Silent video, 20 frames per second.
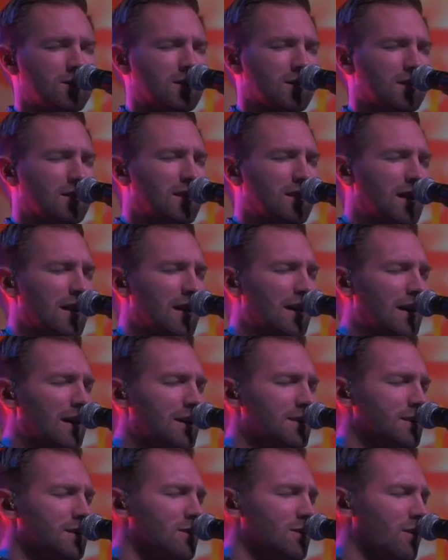to
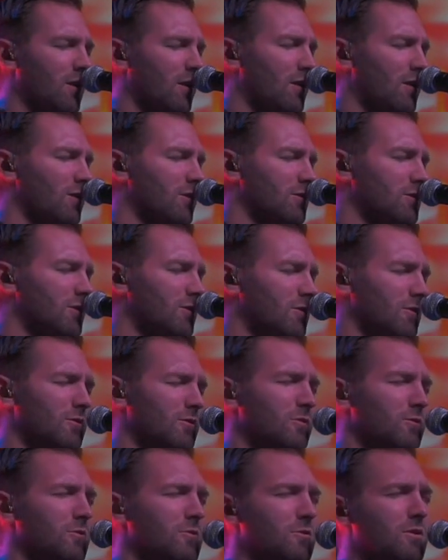let it all
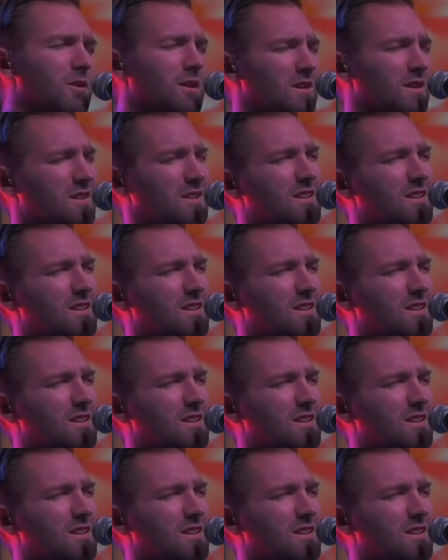go.